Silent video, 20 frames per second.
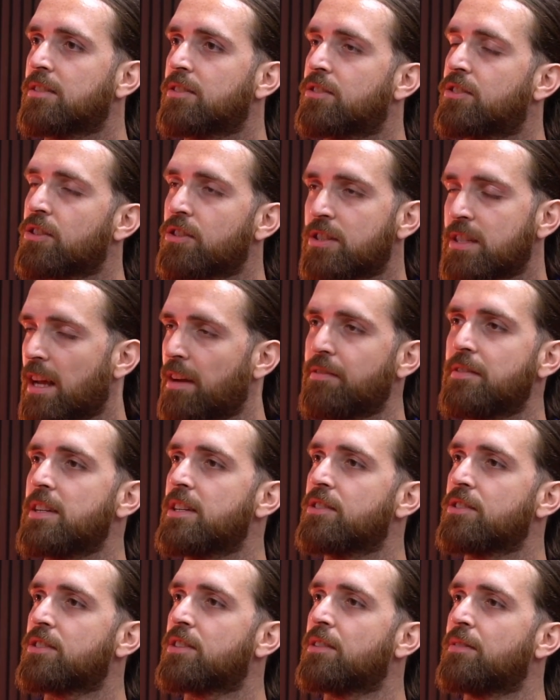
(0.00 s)
Just Daphne
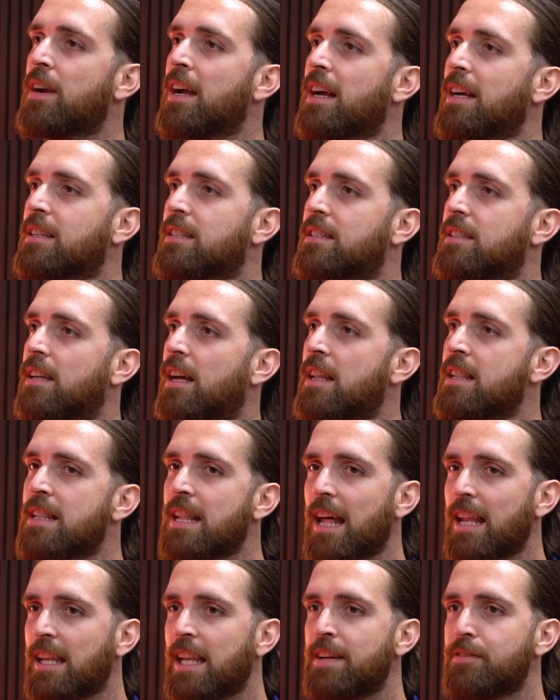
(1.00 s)
does the rest, and
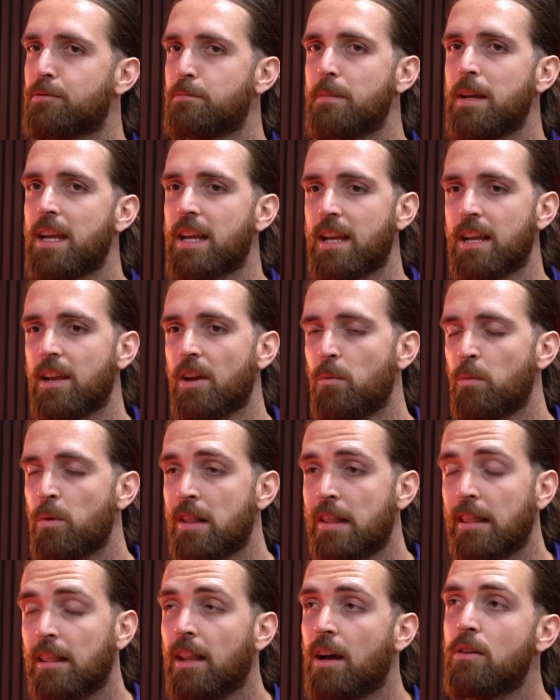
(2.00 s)
that leaves me
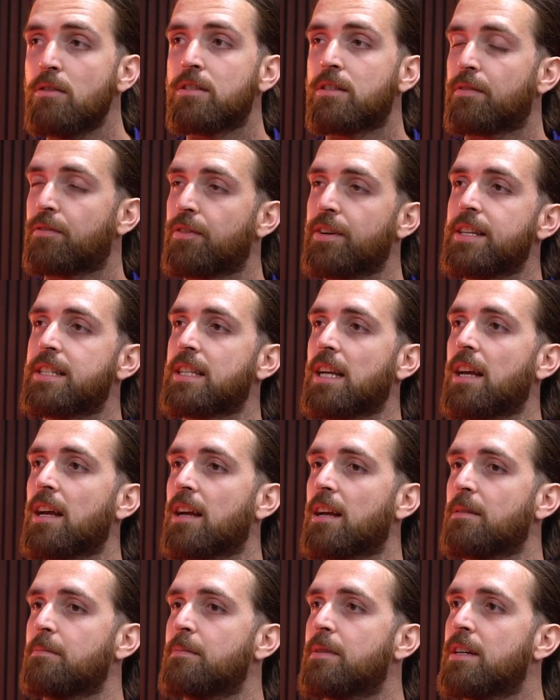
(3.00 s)
with loads of free
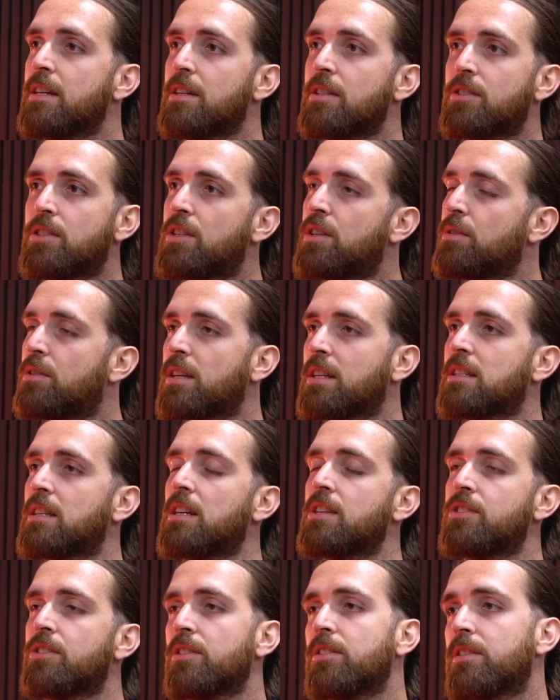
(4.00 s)
time to do things I
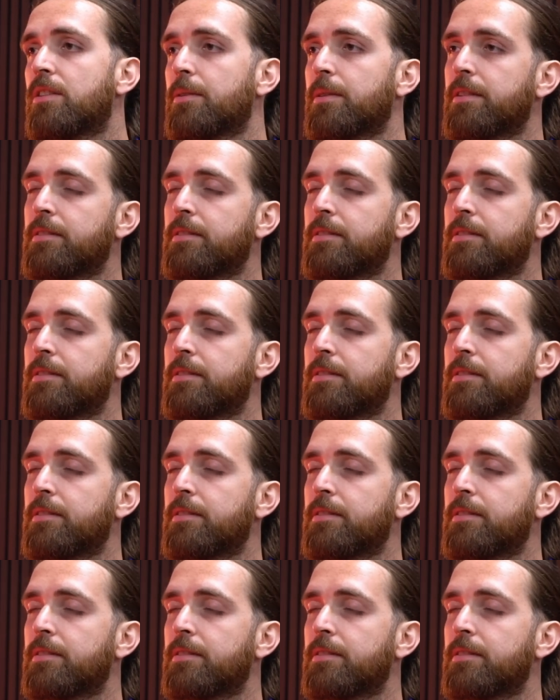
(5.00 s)
enjoy doing.